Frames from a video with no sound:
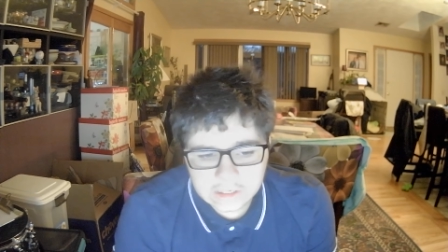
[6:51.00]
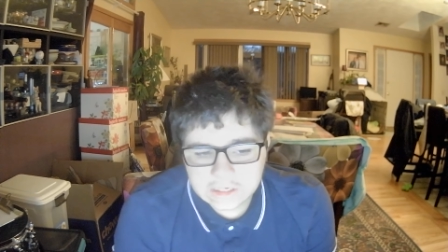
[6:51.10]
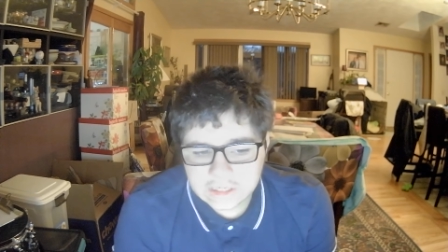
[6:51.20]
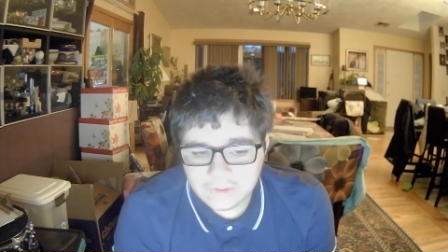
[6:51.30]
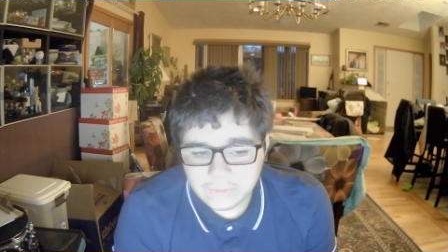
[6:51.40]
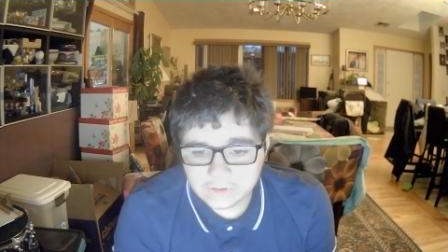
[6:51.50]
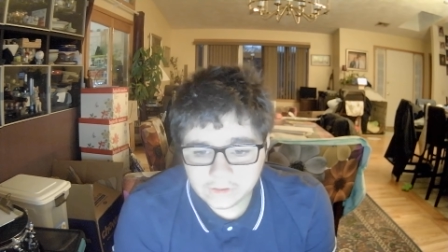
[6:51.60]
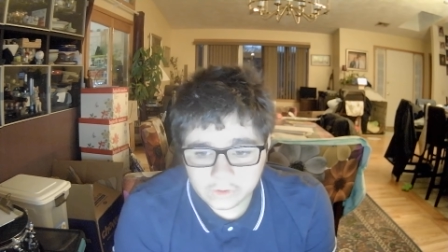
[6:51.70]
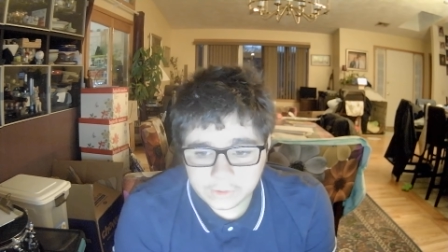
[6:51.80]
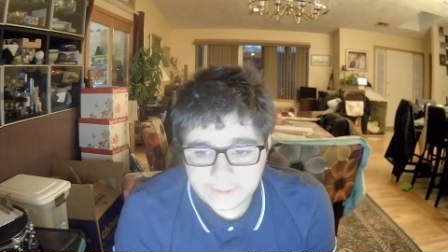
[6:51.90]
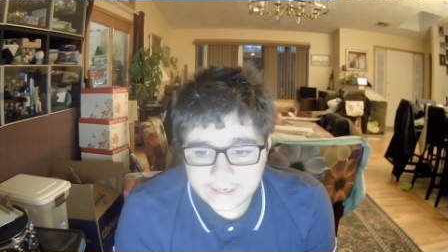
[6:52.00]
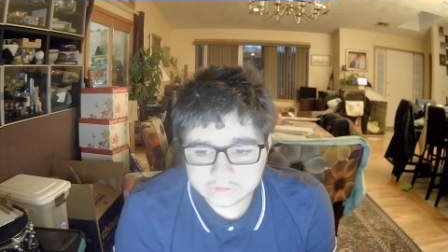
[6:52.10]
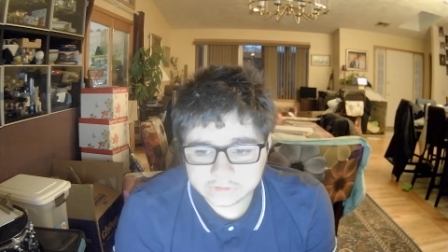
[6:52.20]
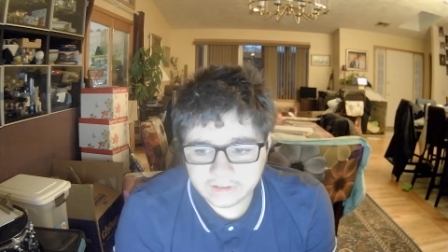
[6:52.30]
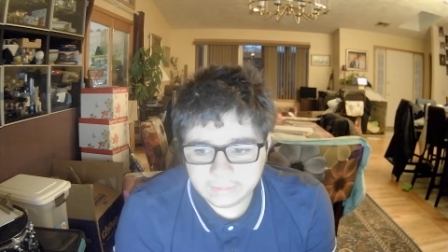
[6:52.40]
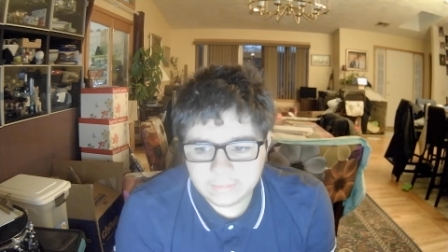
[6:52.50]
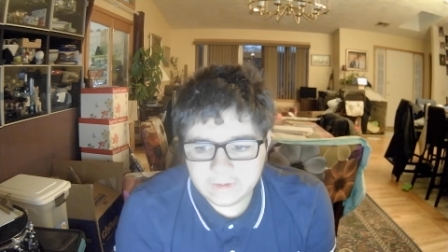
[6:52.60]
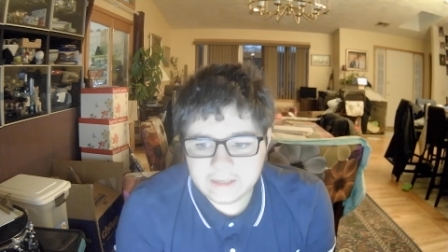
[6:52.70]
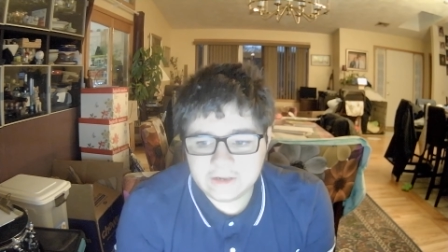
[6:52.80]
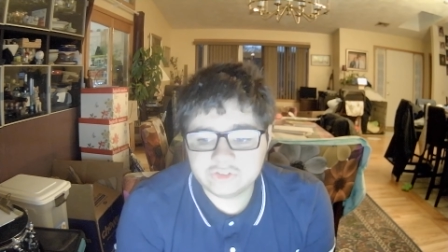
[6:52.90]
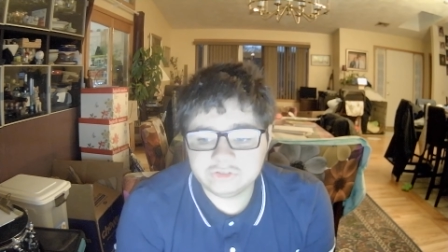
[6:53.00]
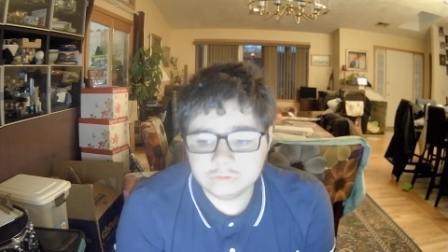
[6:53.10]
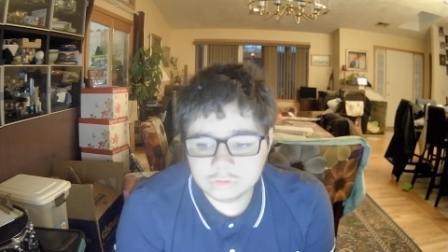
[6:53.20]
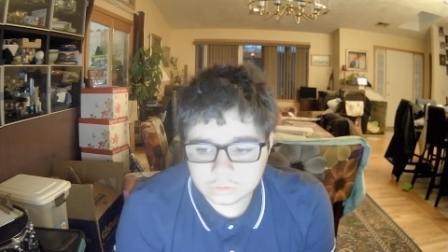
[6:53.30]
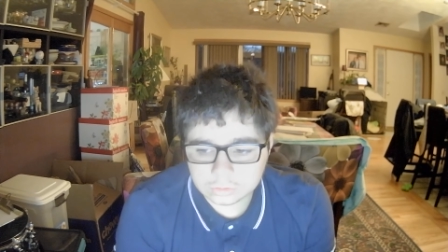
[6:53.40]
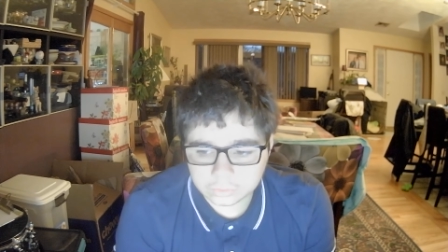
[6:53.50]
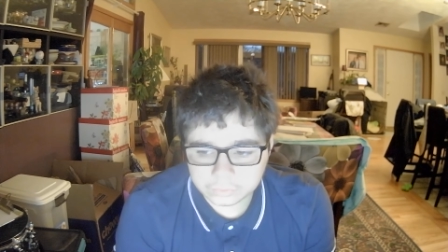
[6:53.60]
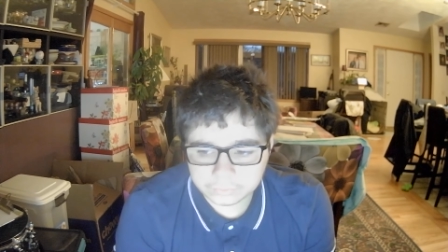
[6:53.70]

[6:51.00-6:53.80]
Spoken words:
He was known to be incredibly cruel.